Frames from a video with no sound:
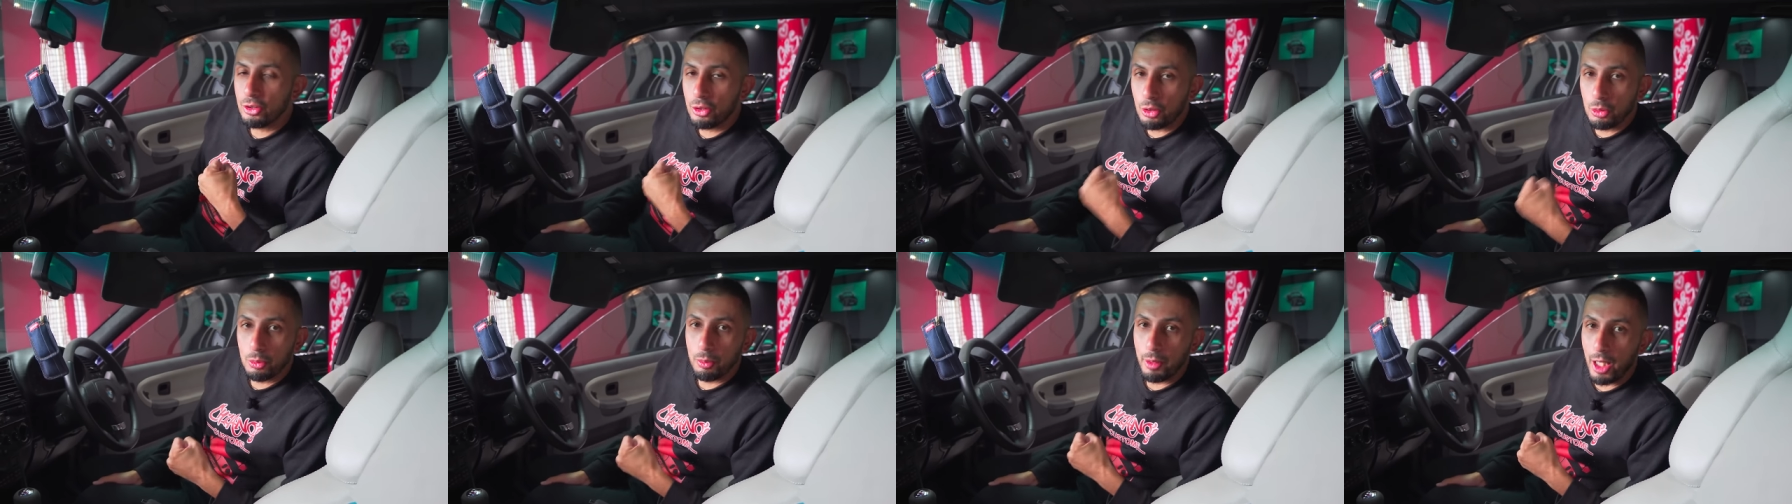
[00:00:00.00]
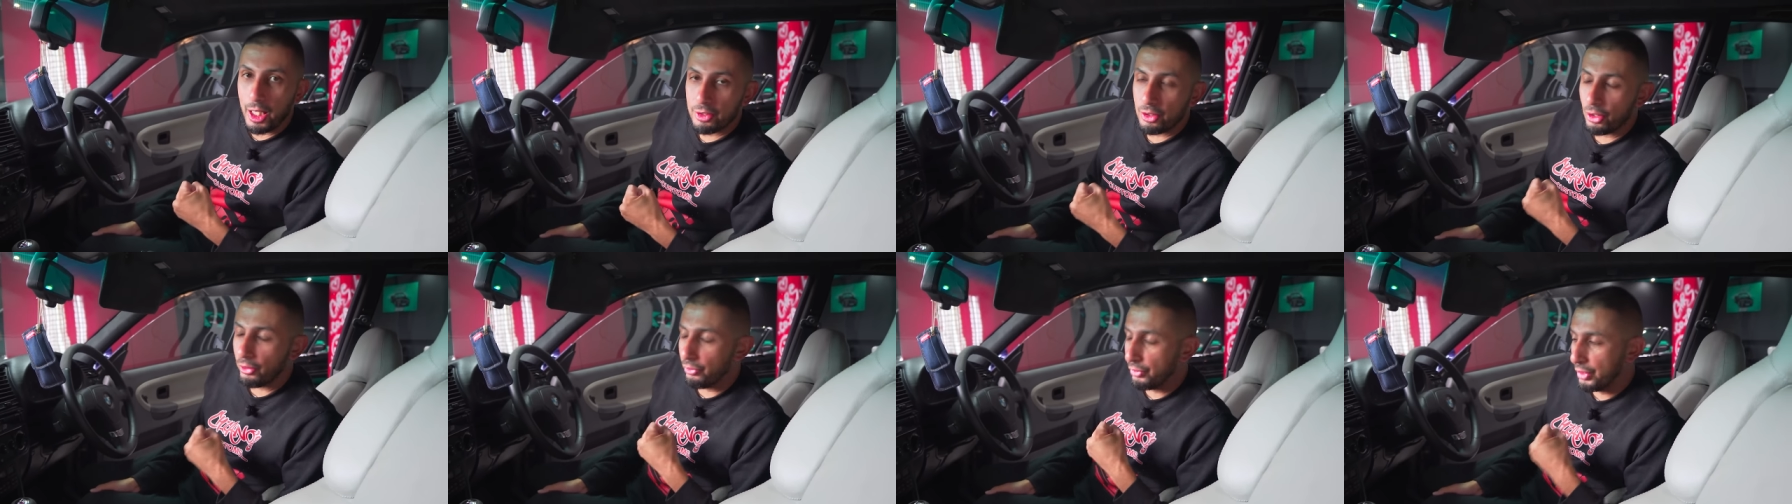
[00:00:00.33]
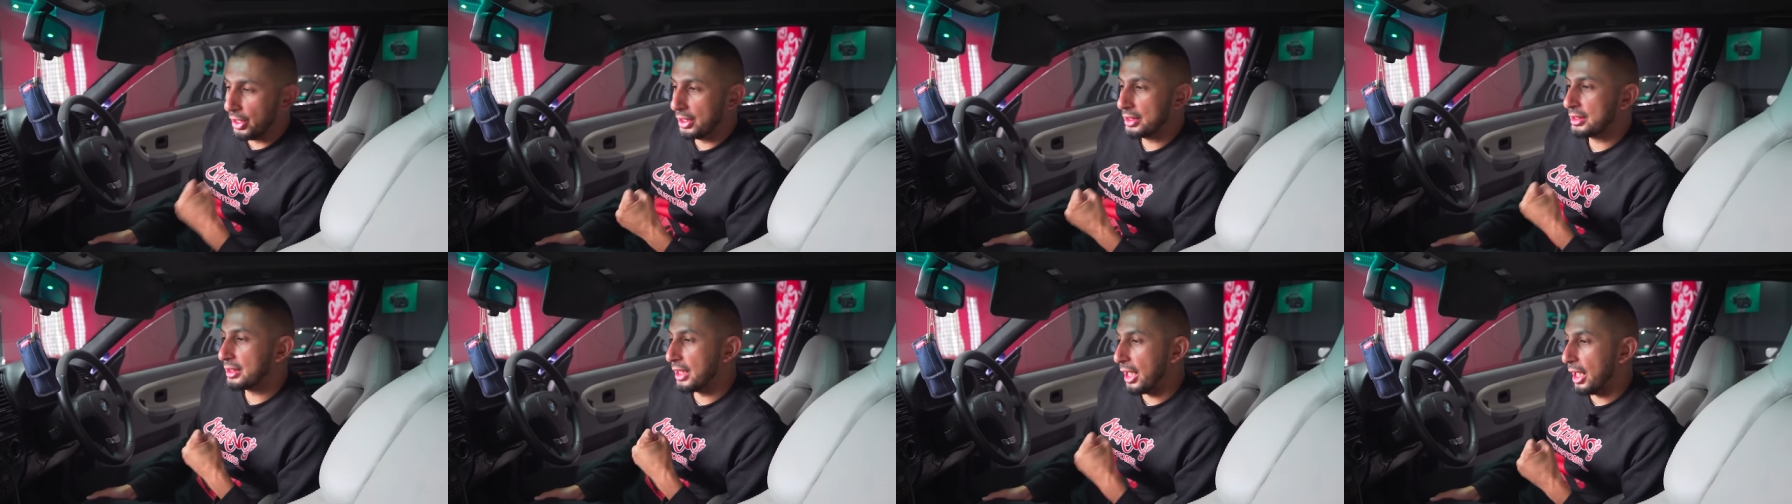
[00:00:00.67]
too much of
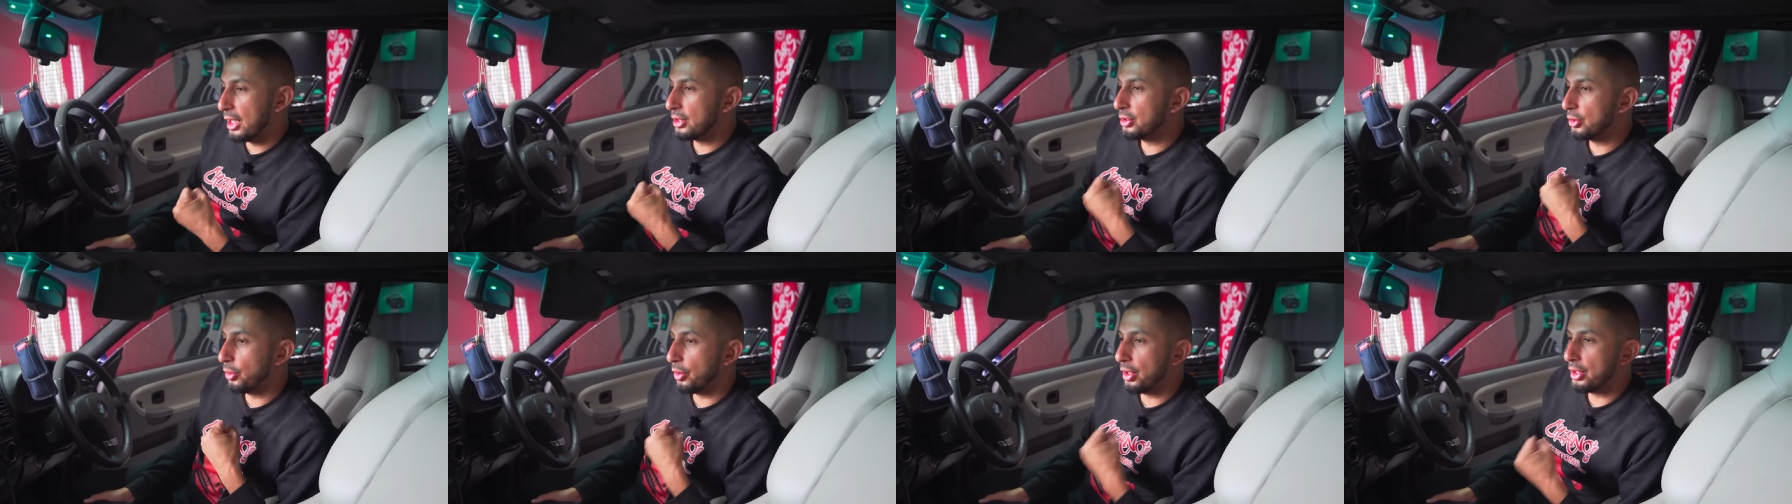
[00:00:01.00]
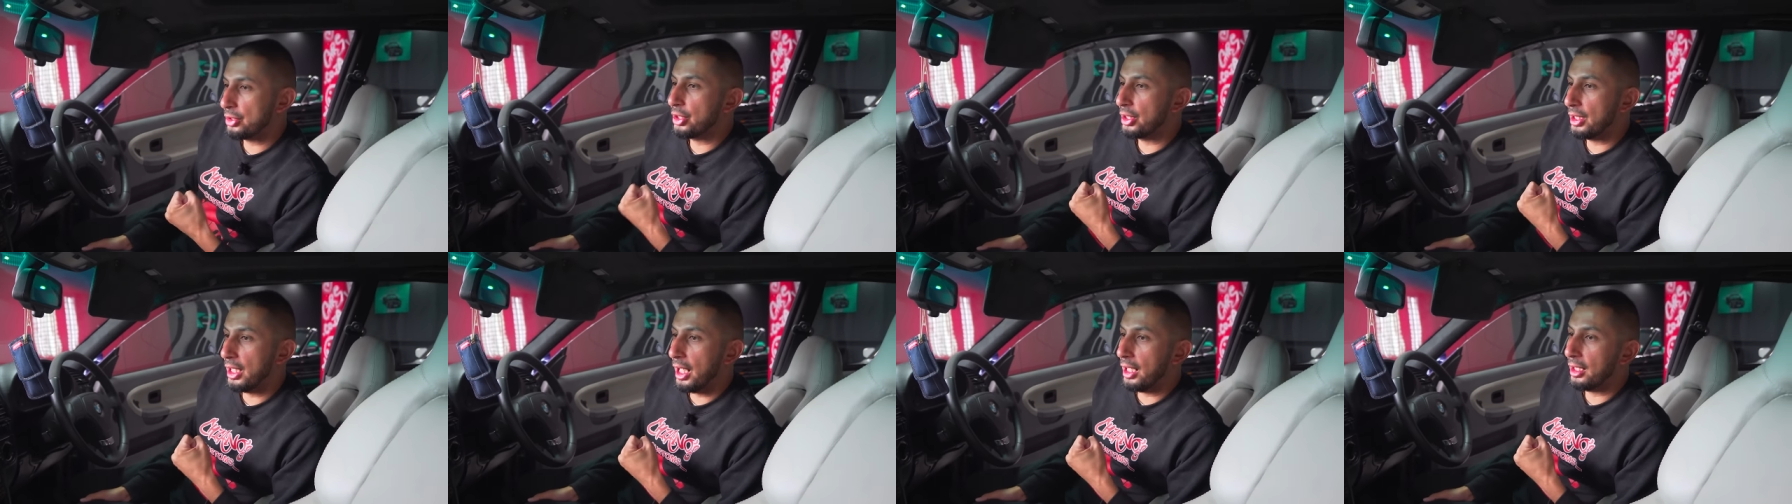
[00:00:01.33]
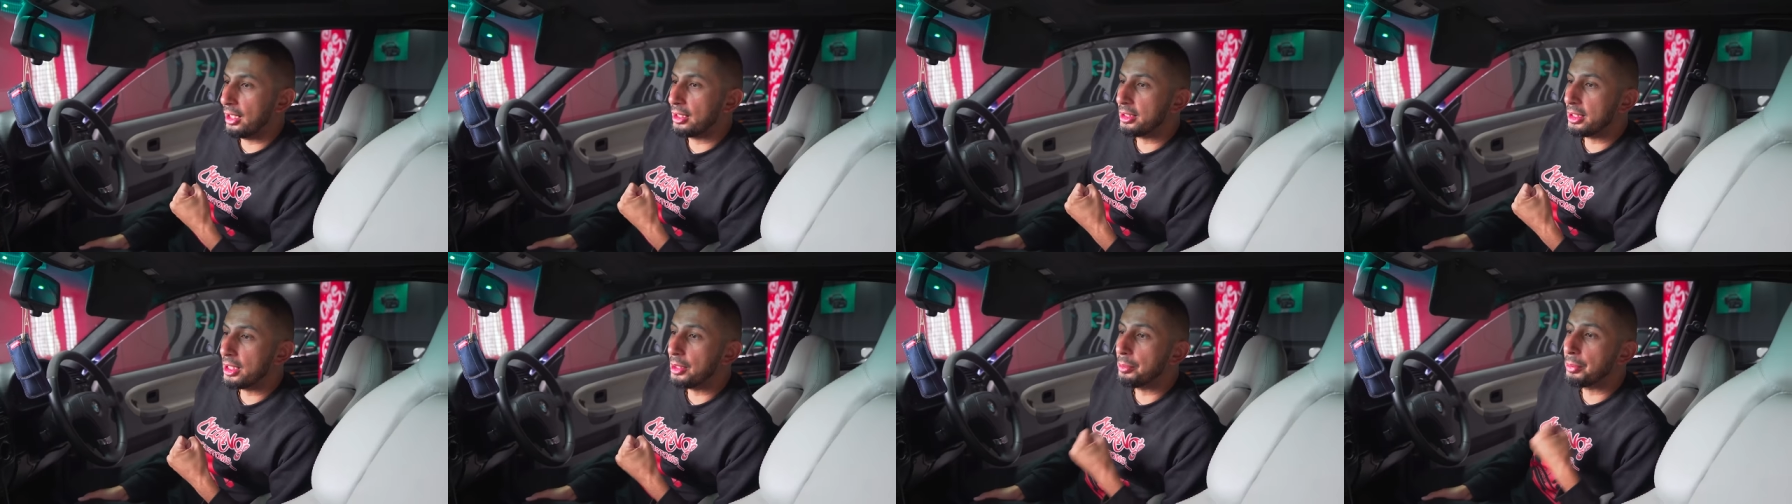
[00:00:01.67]
this car's
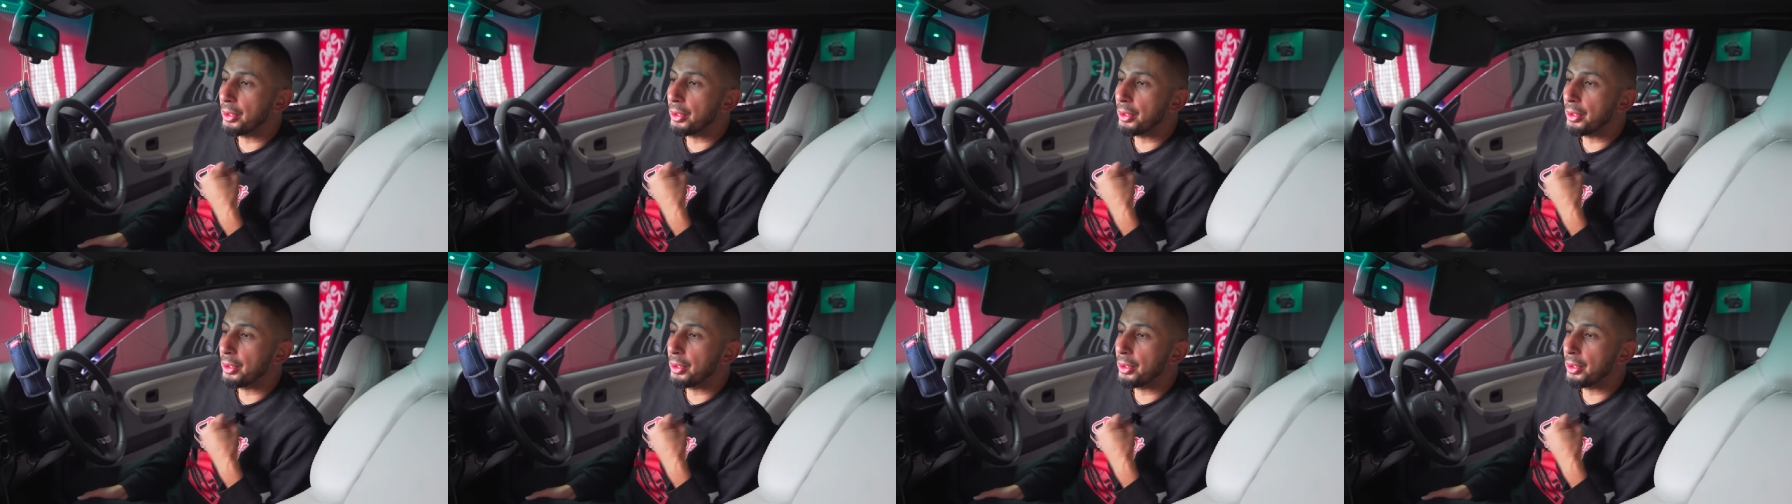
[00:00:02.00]
originality,